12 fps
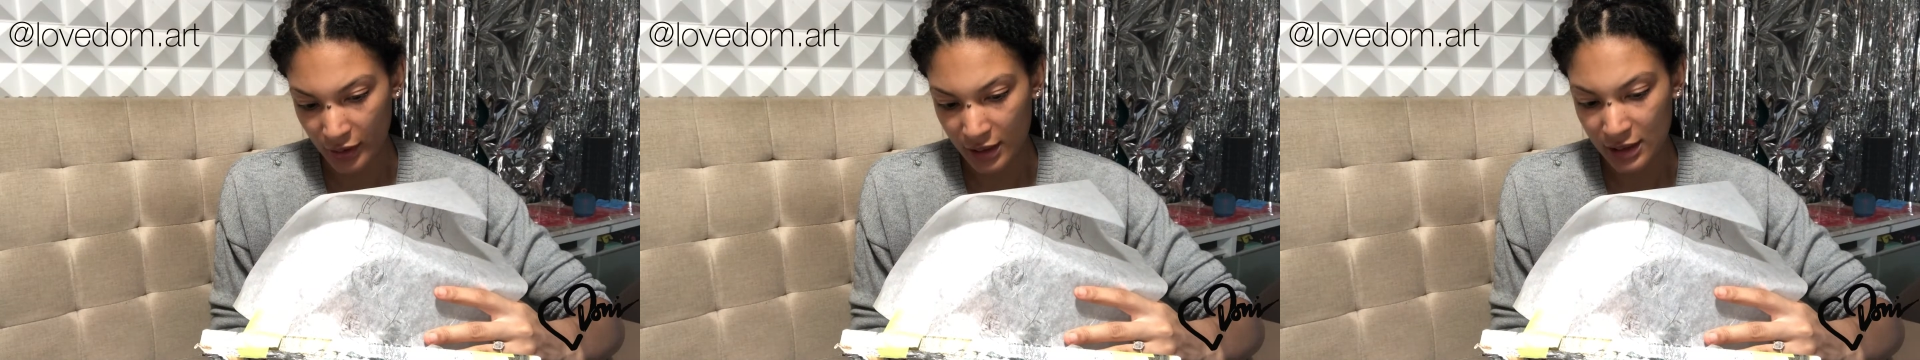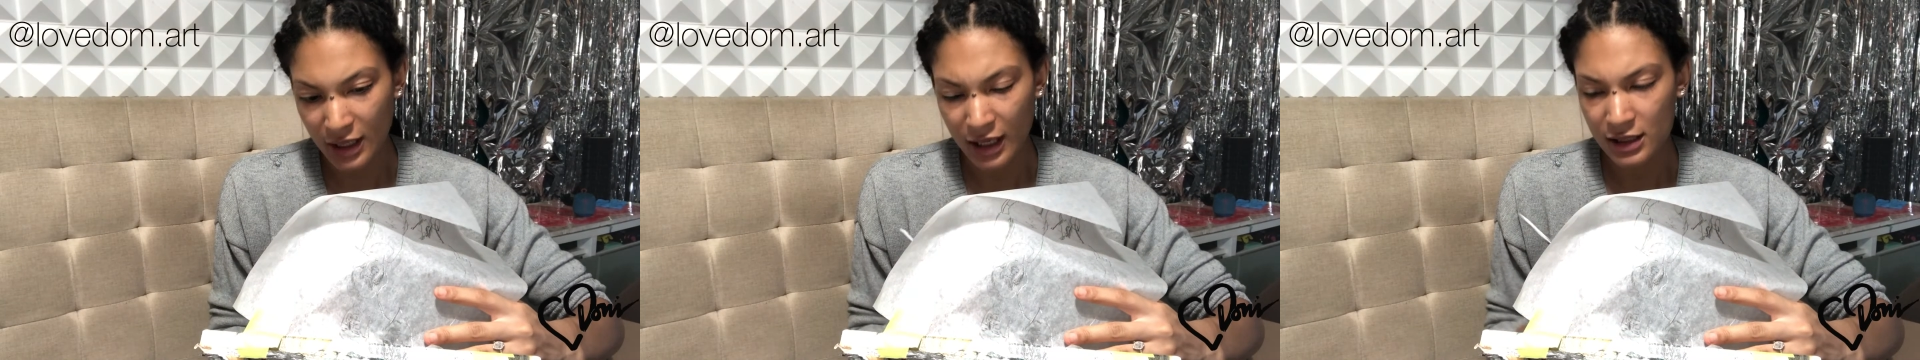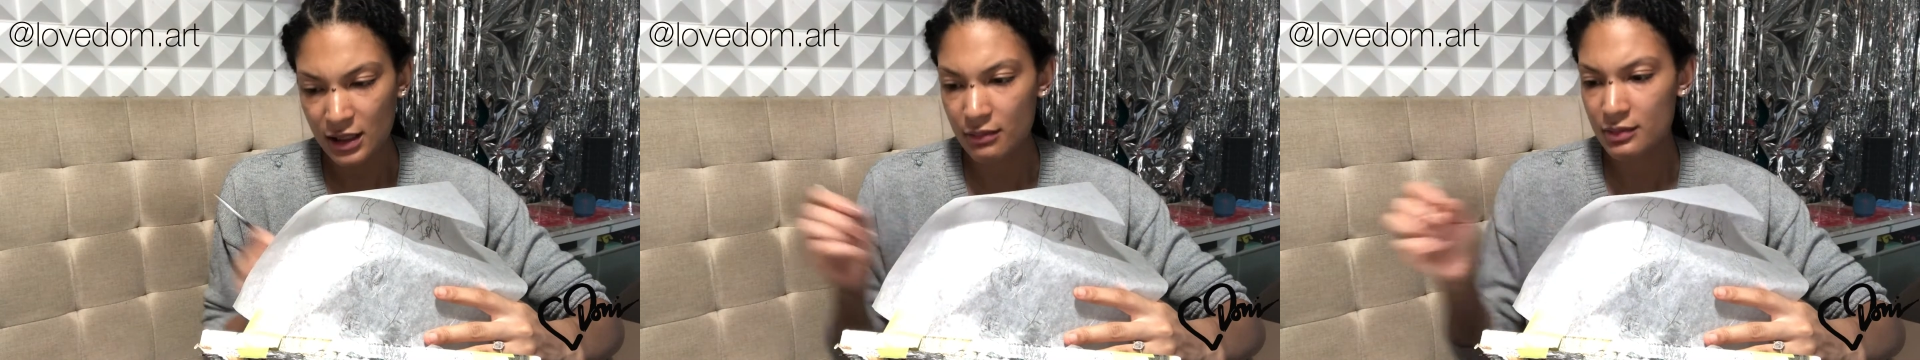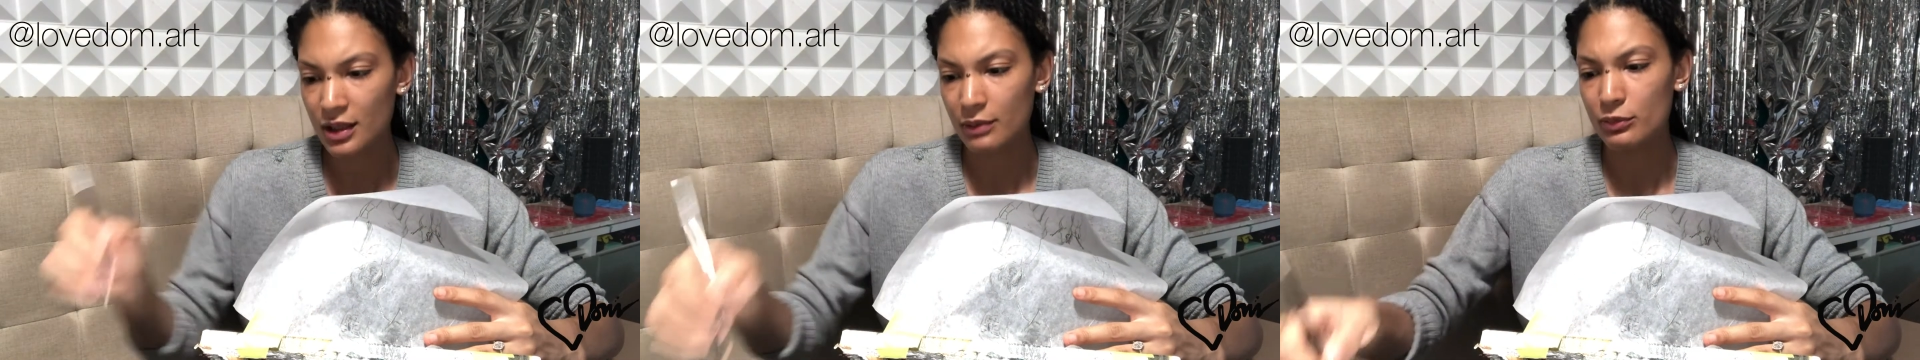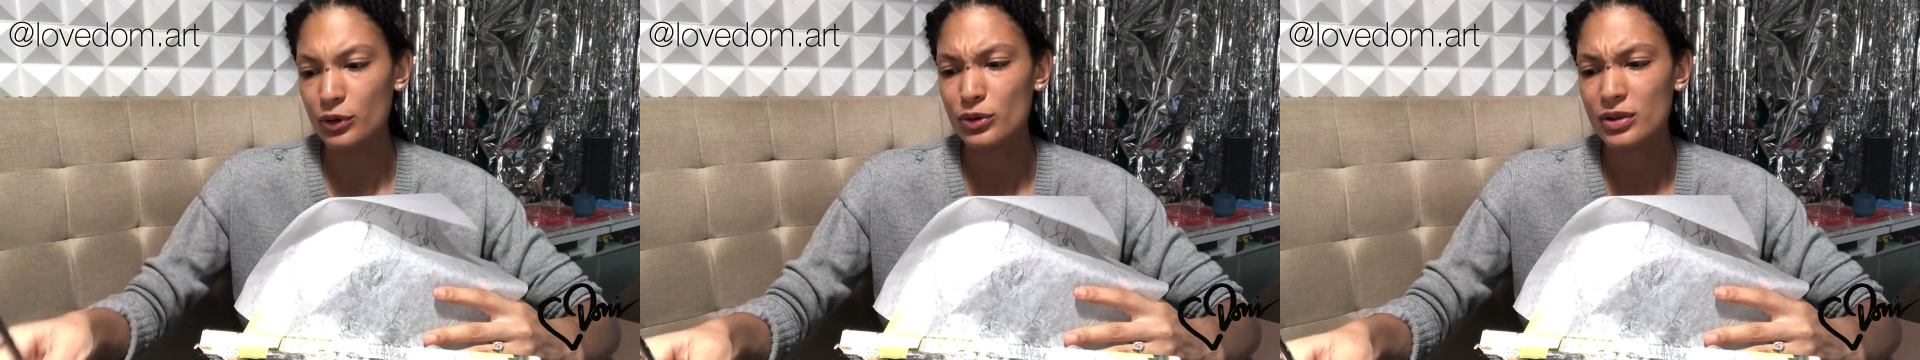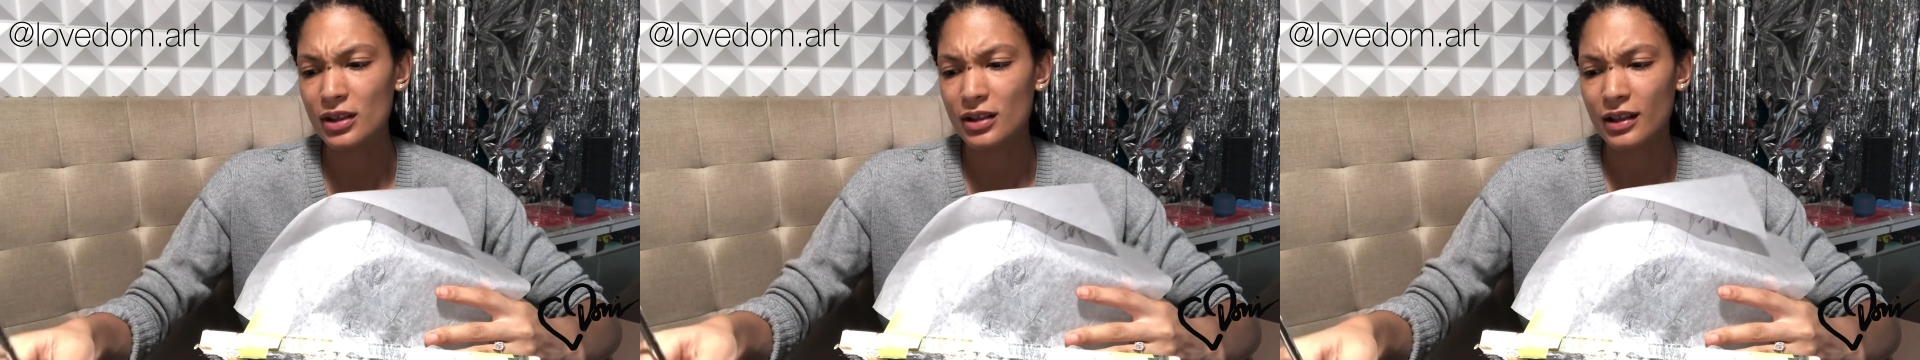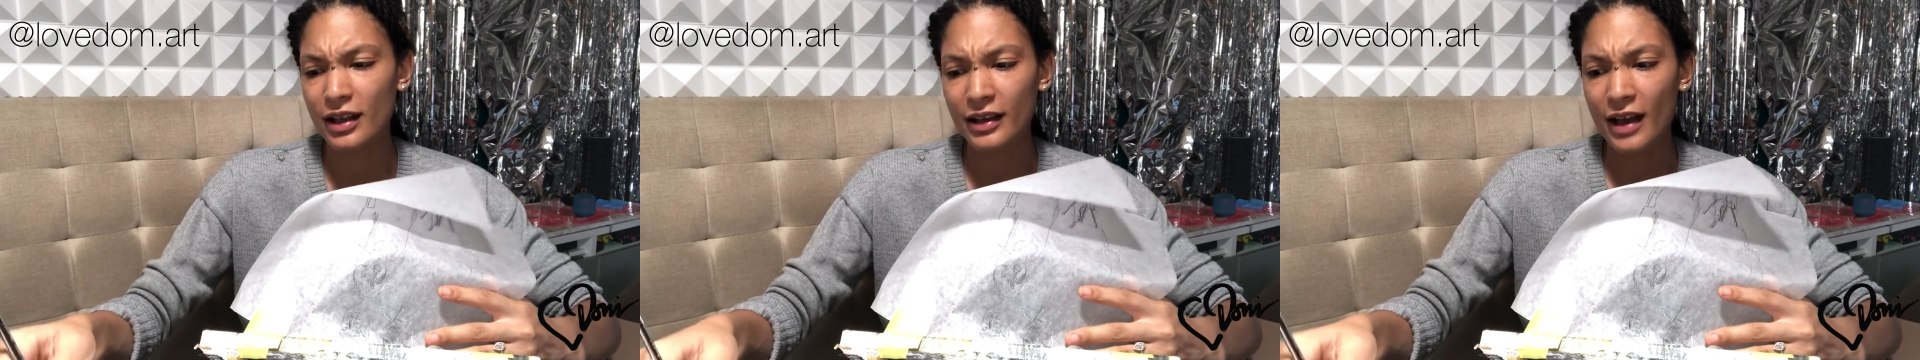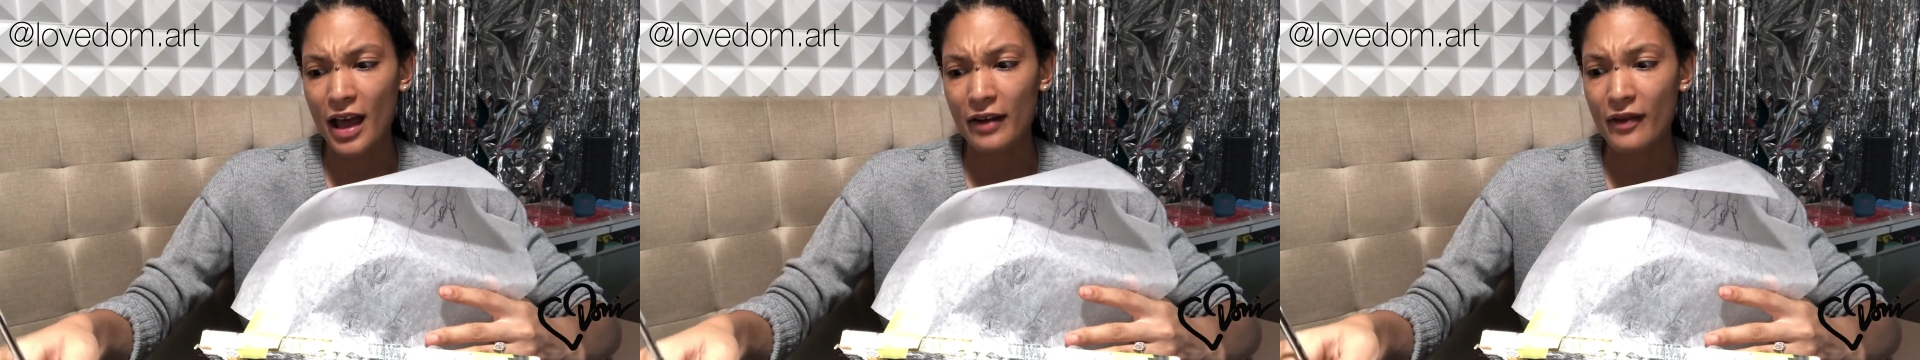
Because a lot of times I'm using it like out of